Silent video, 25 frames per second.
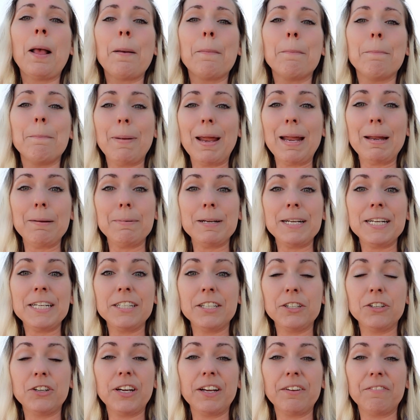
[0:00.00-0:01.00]
maybe
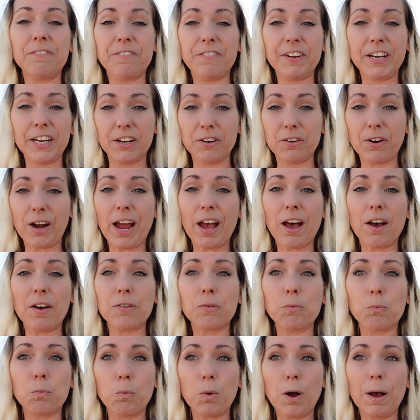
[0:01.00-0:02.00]
you can figure out
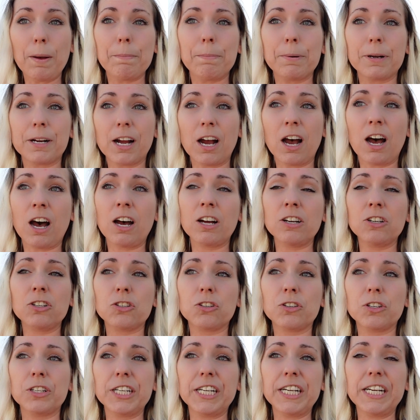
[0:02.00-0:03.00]
what pecan
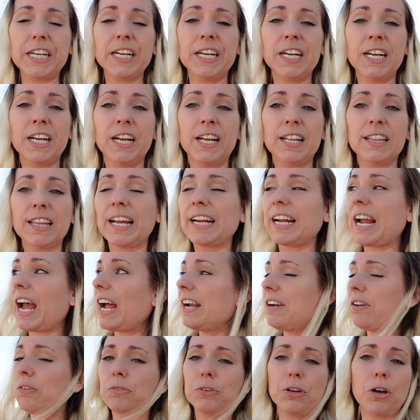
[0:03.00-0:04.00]
tree, like
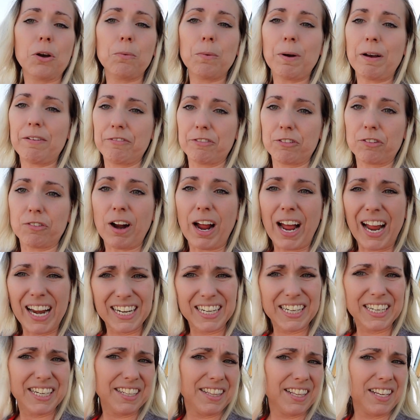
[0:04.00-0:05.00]
I don't know what
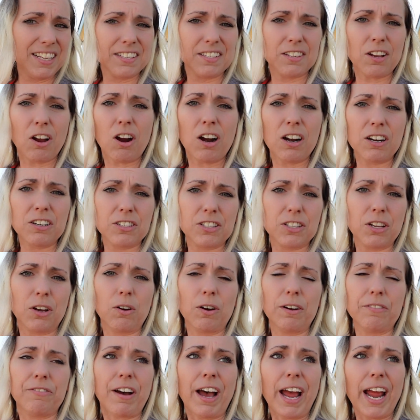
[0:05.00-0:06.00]
variety these are, so
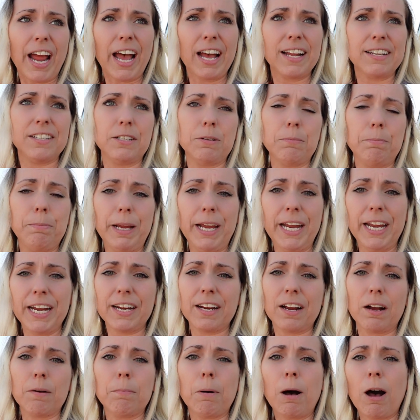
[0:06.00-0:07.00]
if I had to
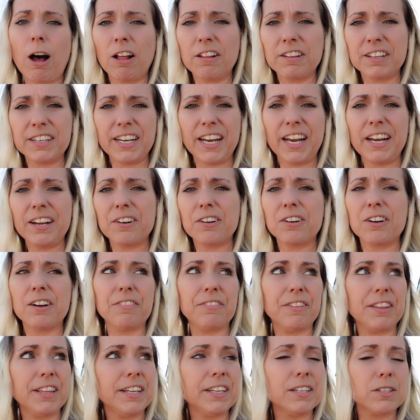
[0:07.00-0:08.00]
pick a pollinator,
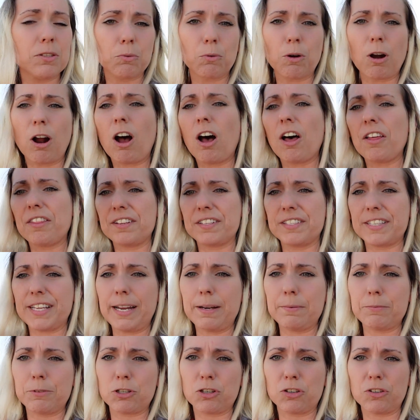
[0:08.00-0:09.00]
if these were all the
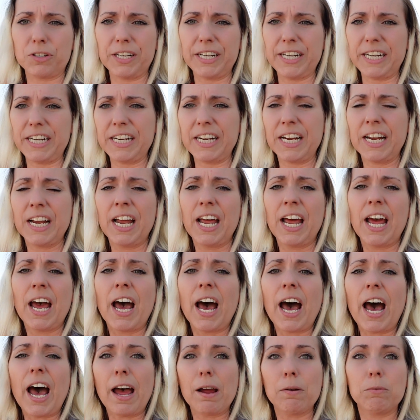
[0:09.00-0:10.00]
same tree,
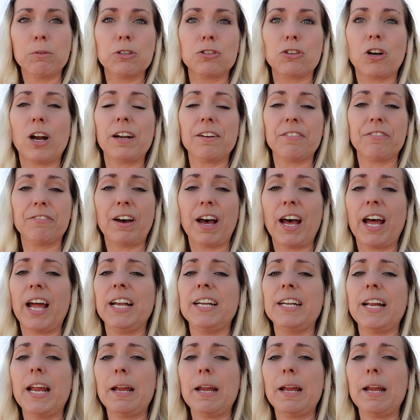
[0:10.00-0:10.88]
I would try to find